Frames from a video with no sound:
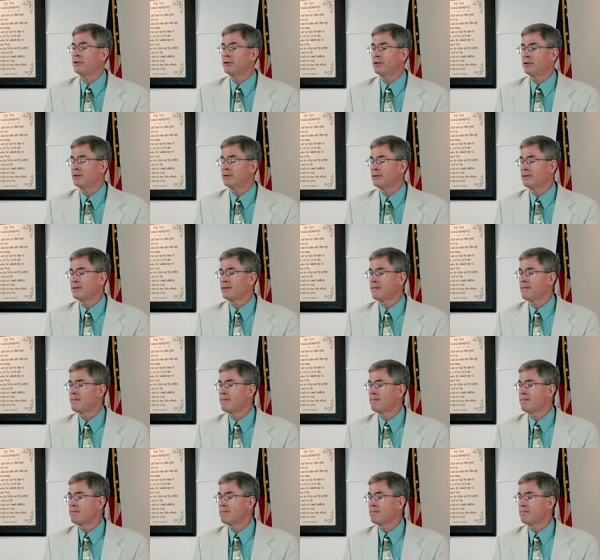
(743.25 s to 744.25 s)
under.
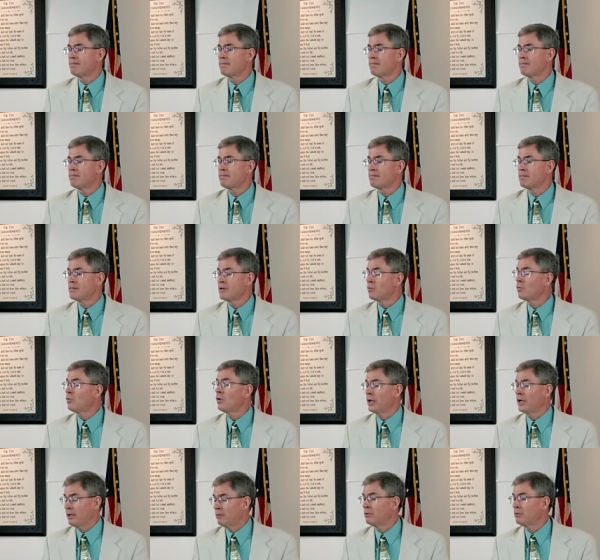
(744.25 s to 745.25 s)

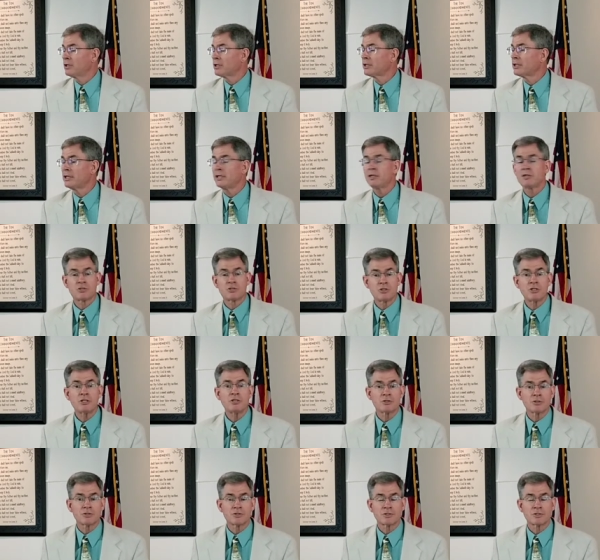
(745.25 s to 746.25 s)
What I really need is
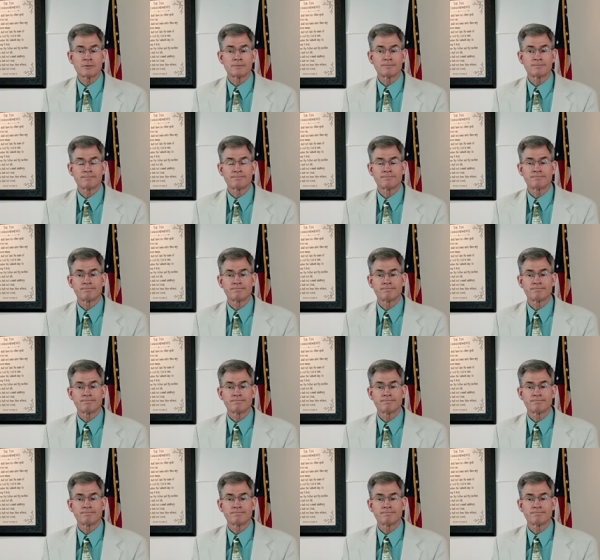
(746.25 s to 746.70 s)
Jesus.